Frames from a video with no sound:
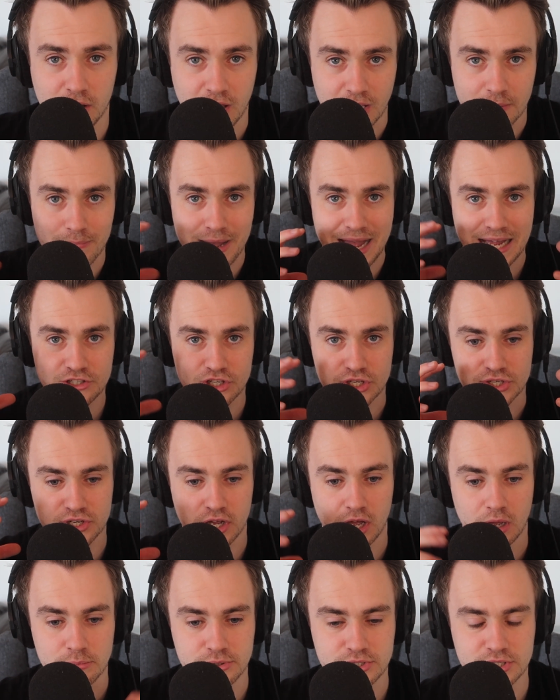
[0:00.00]
match us
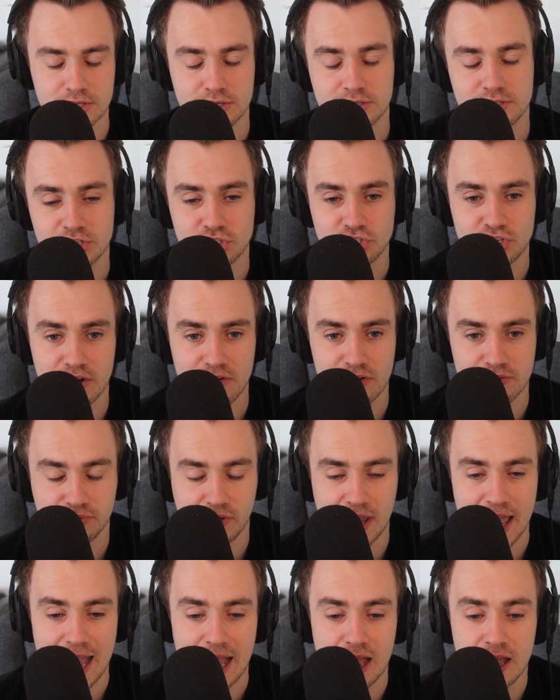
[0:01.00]
up to share a
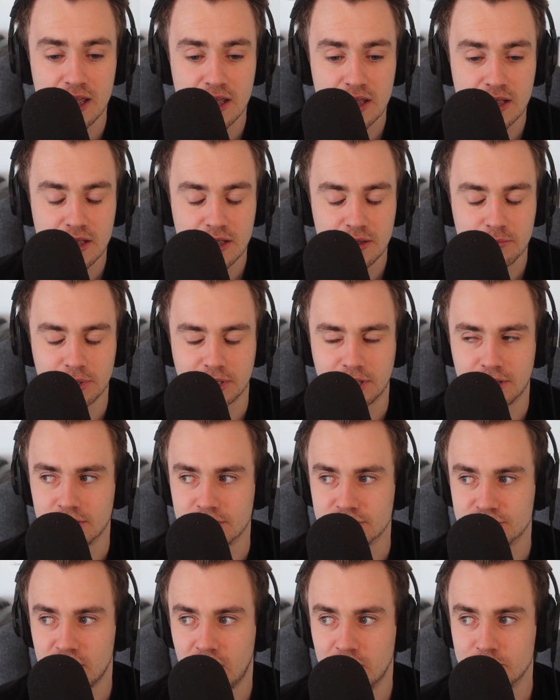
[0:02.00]
flat,
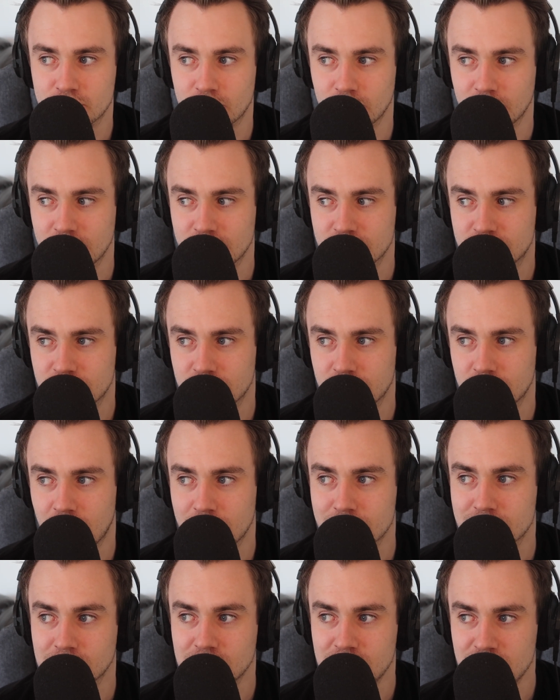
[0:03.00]
because I
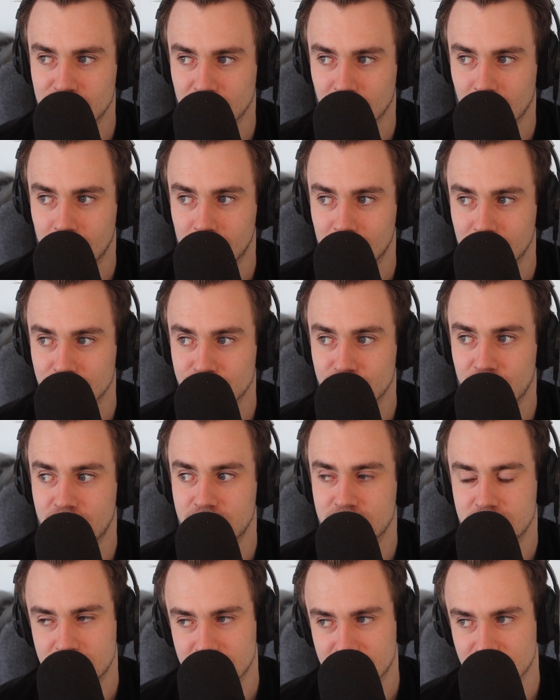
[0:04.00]
was leaving halls
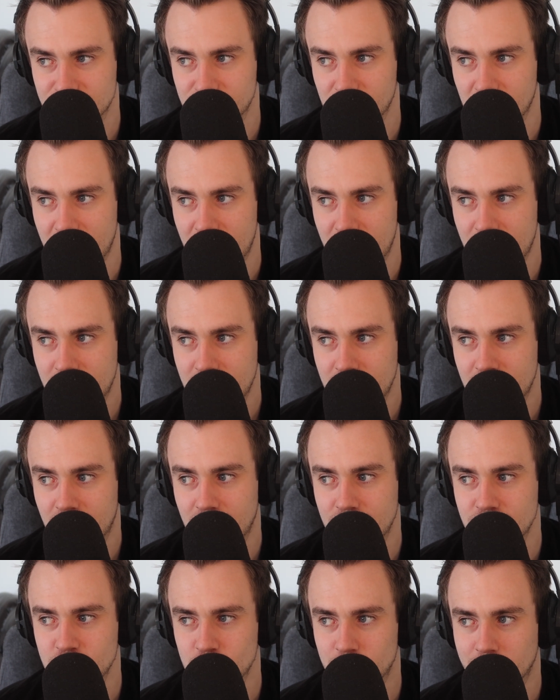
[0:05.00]
and needed a flat,
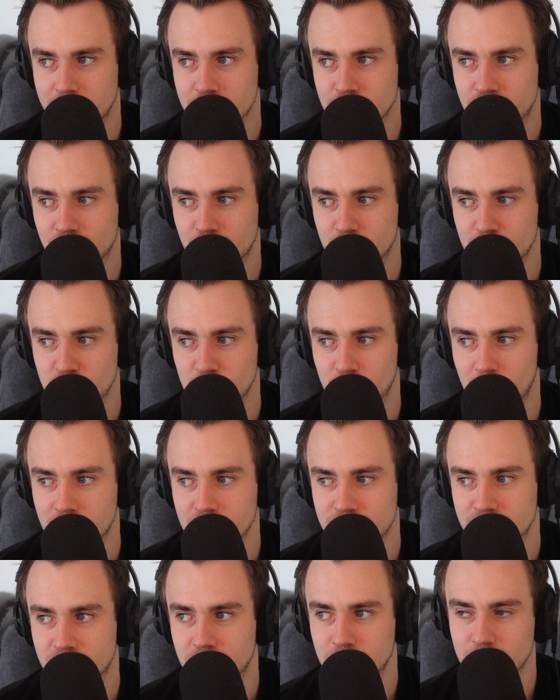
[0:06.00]
and you weren't sure if you
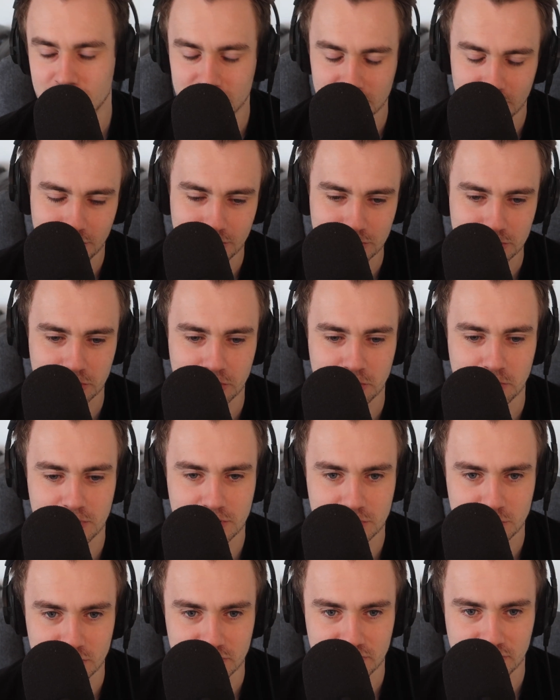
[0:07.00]
wanted to go into halls or go
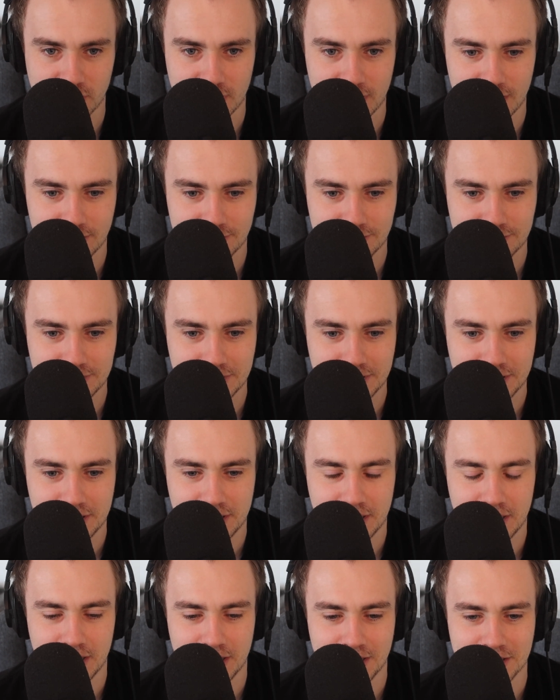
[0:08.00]
into a flat.
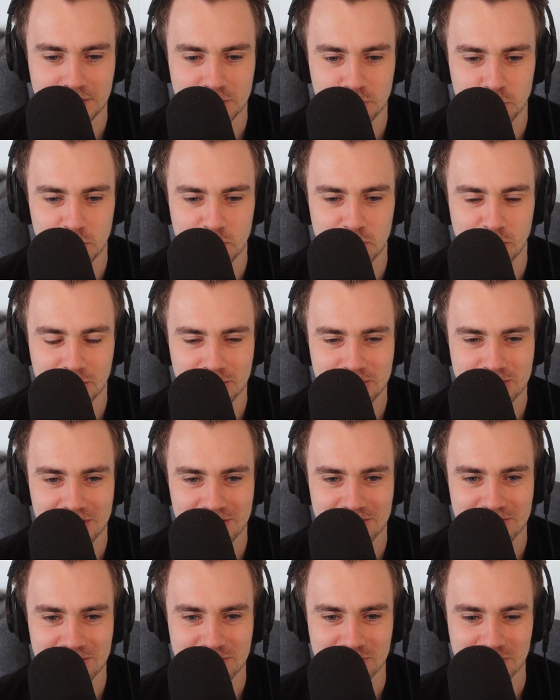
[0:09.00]
And we both
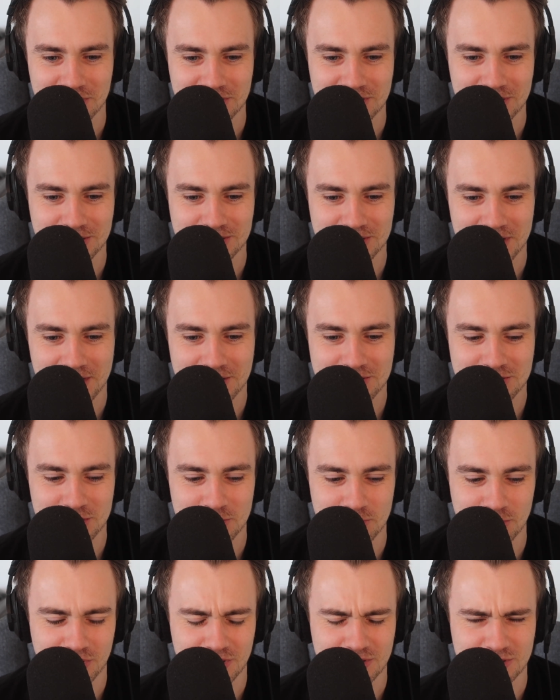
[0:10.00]
said no on the exact
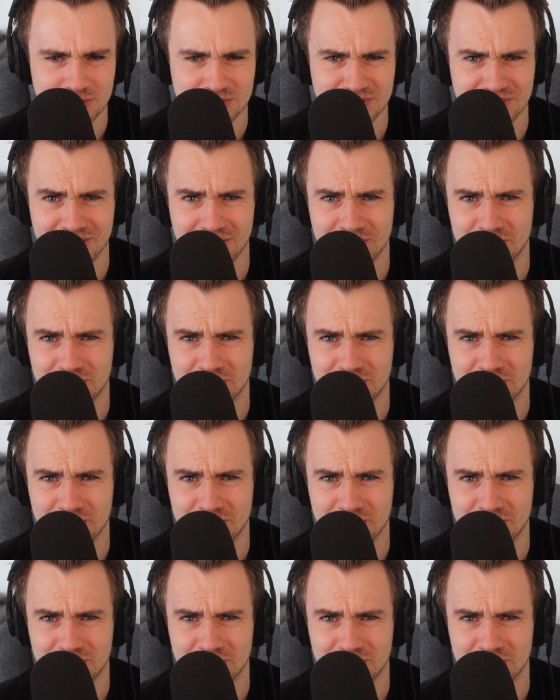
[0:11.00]
same grounds. It was like,